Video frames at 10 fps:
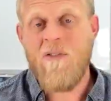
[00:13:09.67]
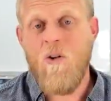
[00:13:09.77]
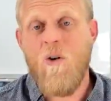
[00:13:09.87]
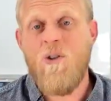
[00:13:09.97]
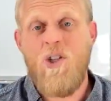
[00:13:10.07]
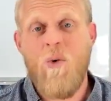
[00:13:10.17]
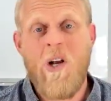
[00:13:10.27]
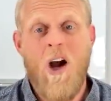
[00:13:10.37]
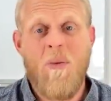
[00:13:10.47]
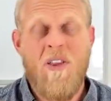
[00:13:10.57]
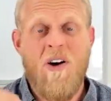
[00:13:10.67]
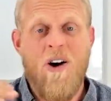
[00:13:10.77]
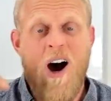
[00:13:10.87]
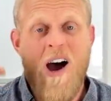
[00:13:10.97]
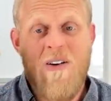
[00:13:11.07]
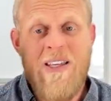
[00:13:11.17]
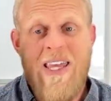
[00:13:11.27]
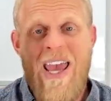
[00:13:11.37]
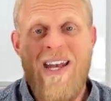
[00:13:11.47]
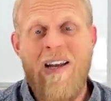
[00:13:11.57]
course, you want to go up to the higher
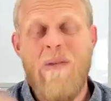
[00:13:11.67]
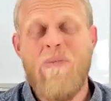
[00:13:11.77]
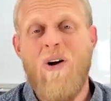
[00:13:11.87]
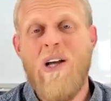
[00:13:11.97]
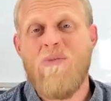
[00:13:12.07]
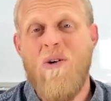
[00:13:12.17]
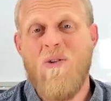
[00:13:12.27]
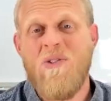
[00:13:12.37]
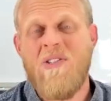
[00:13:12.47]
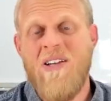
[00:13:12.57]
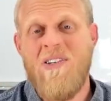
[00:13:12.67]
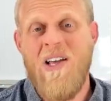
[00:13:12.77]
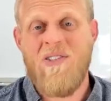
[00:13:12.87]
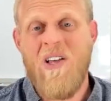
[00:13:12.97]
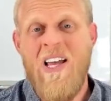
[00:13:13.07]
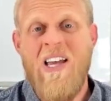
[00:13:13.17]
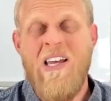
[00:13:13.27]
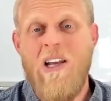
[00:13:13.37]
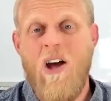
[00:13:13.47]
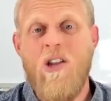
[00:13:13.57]
again in price models, such as,
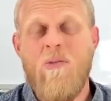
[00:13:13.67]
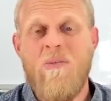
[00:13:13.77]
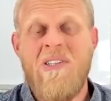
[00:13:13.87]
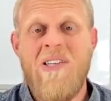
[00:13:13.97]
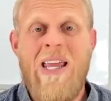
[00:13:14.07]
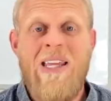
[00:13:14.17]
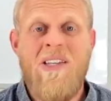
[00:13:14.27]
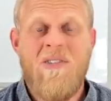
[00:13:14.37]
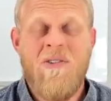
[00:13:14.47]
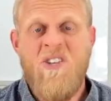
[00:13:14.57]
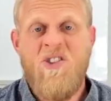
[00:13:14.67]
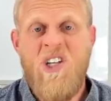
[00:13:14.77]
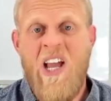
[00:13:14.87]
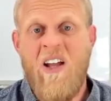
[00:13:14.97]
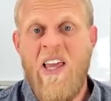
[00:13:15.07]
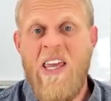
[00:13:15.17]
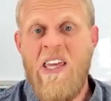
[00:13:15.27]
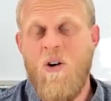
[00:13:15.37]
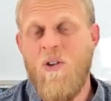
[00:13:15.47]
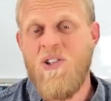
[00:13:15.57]
you know, Mercedes
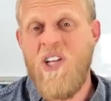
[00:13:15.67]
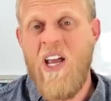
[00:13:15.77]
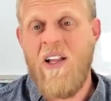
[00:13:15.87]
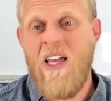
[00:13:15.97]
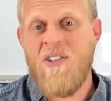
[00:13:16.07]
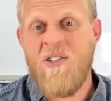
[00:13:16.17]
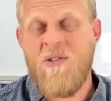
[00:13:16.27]
GLE or the GLS